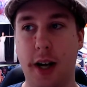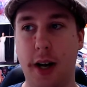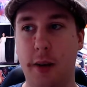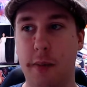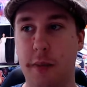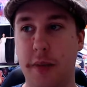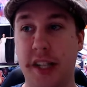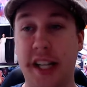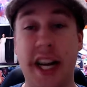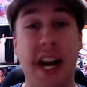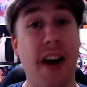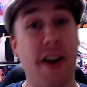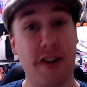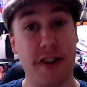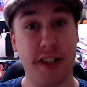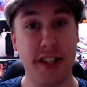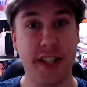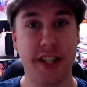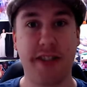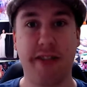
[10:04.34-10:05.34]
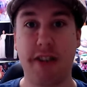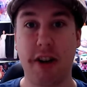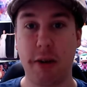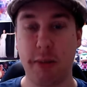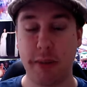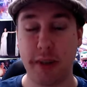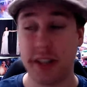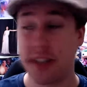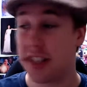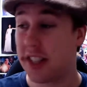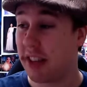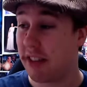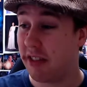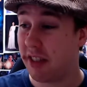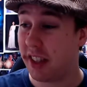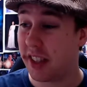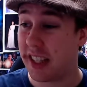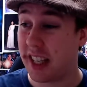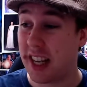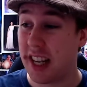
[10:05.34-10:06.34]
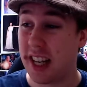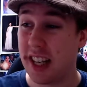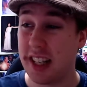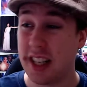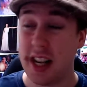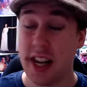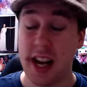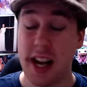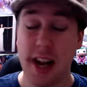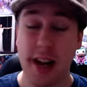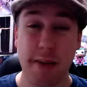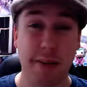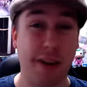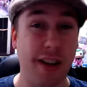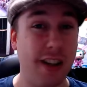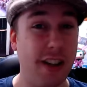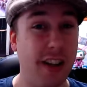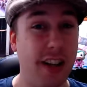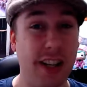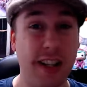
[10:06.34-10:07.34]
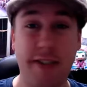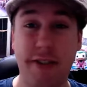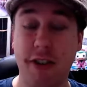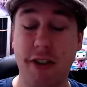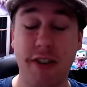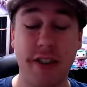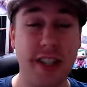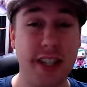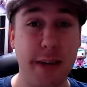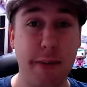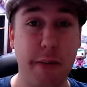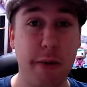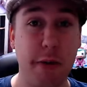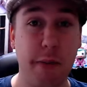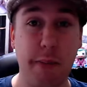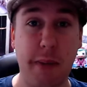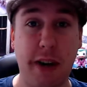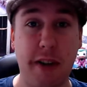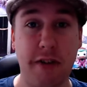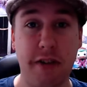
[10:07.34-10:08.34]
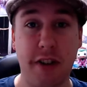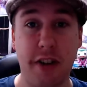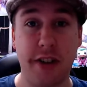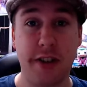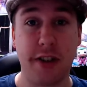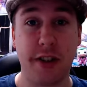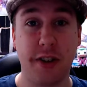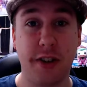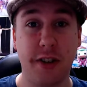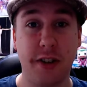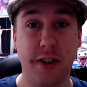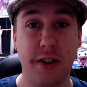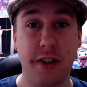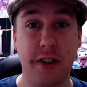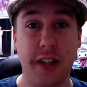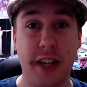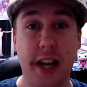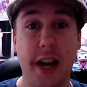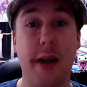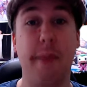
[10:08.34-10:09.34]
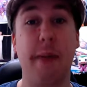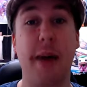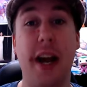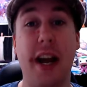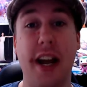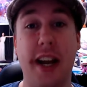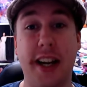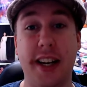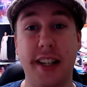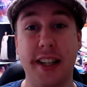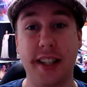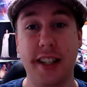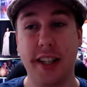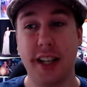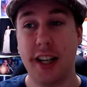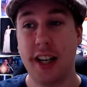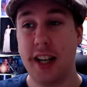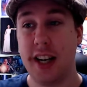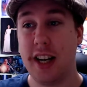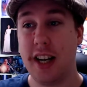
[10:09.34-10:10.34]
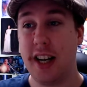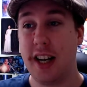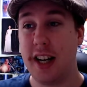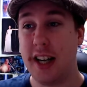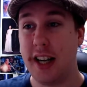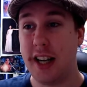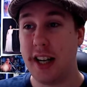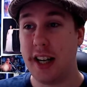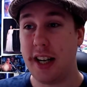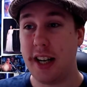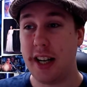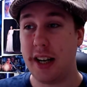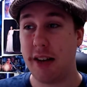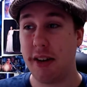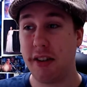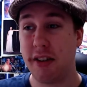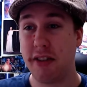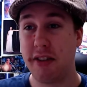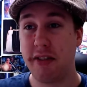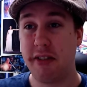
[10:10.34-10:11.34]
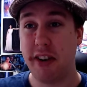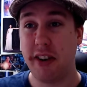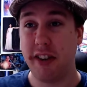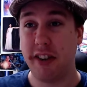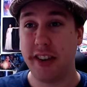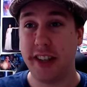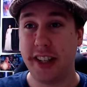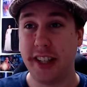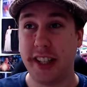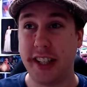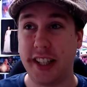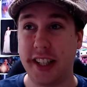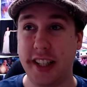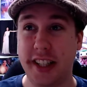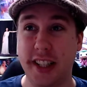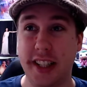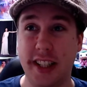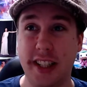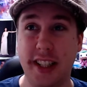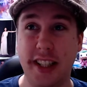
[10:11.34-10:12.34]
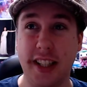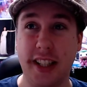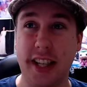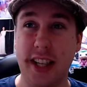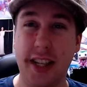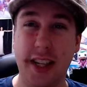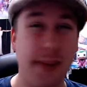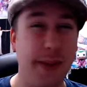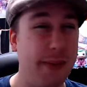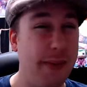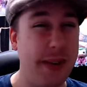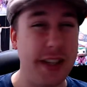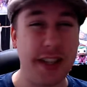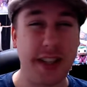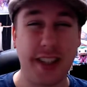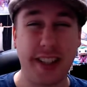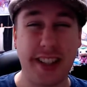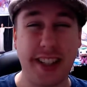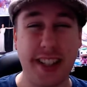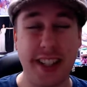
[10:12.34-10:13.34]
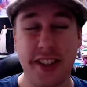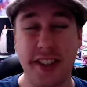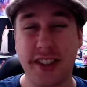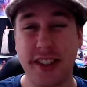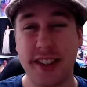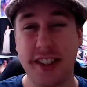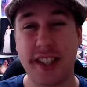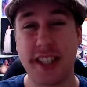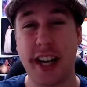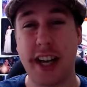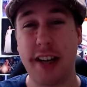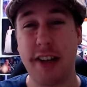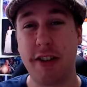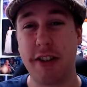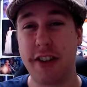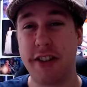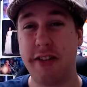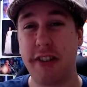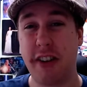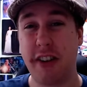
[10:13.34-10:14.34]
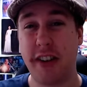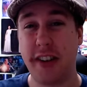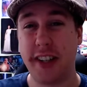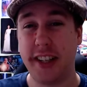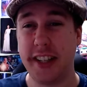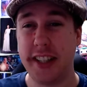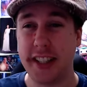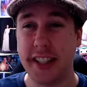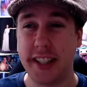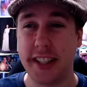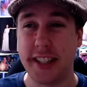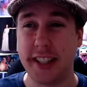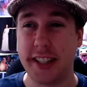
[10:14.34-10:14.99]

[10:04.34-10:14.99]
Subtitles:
character development and stuff like that. But like, for example, Battlefront 2 campaign, it was very hit and miss, I guess you could say. It was very